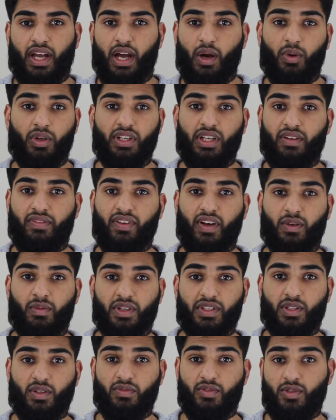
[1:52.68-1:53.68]
I wouldn't have found
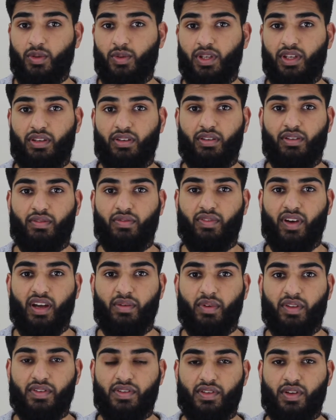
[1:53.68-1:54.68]
myself doing
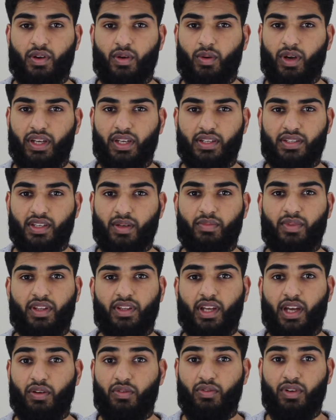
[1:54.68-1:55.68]
5 months ago, and it's
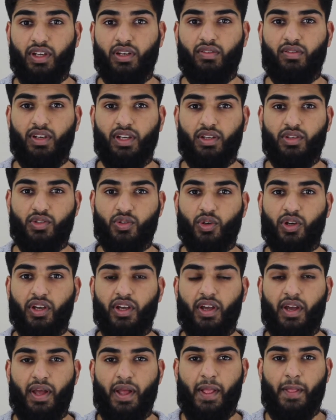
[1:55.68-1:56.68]
something that I really, really
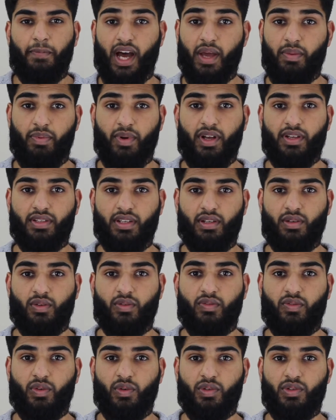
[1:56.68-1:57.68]
enjoy. I
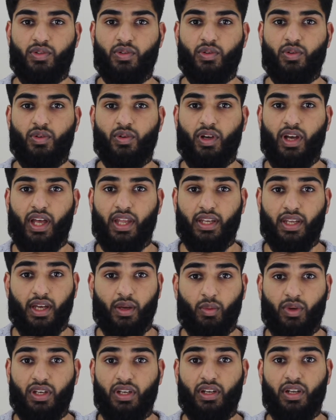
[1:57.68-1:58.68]
personally look forward to, and
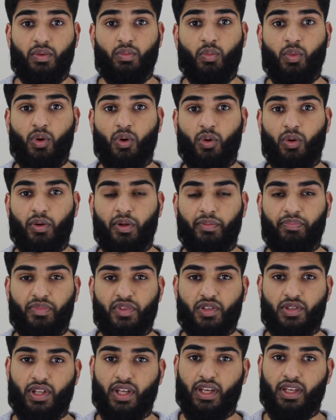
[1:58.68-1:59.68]
I want to learn more
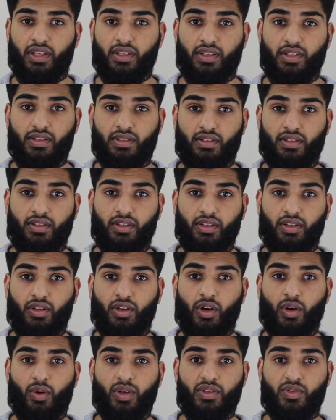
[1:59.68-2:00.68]
so that I can
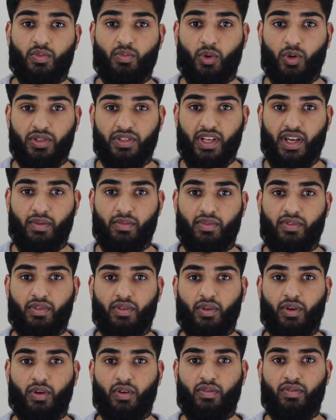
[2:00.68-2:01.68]
go into more
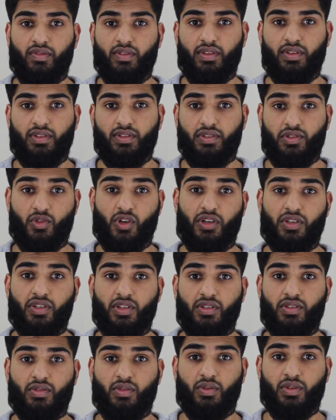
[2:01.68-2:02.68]
depth of
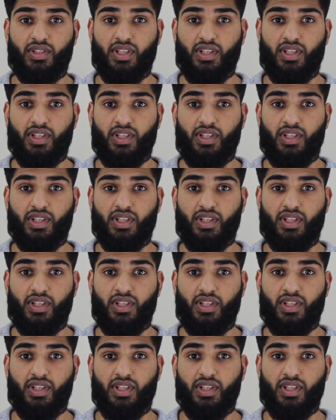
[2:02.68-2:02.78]
structures